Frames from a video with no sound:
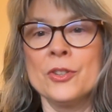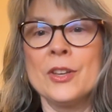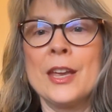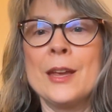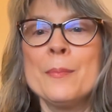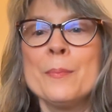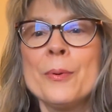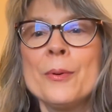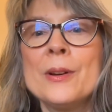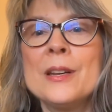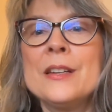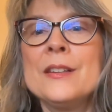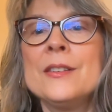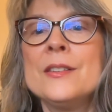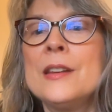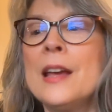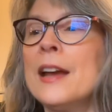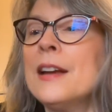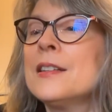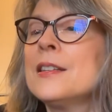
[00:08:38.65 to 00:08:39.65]
came pretty
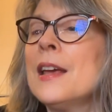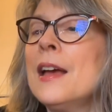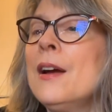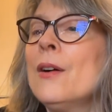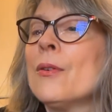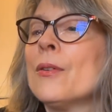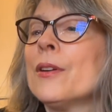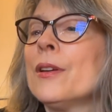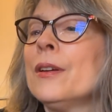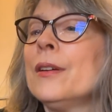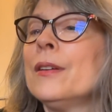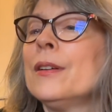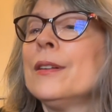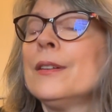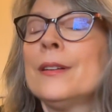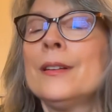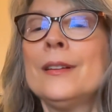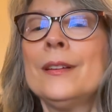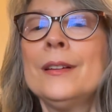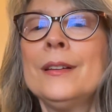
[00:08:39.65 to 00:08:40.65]
decked out
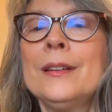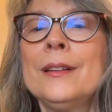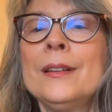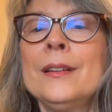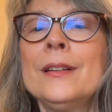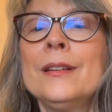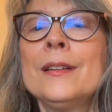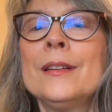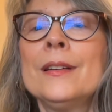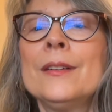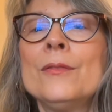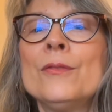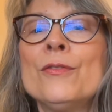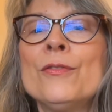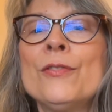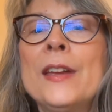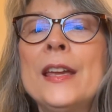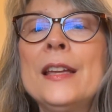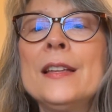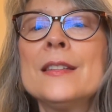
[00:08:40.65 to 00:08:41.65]
in
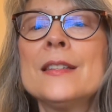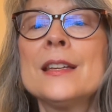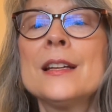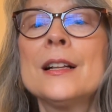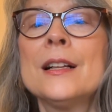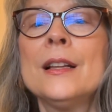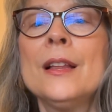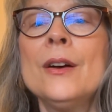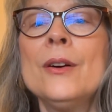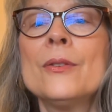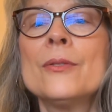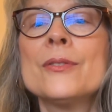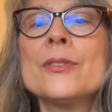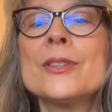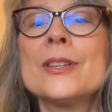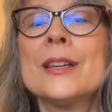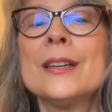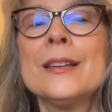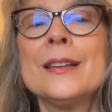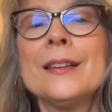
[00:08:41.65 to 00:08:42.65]
fancy
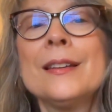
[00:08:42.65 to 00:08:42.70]
clothes.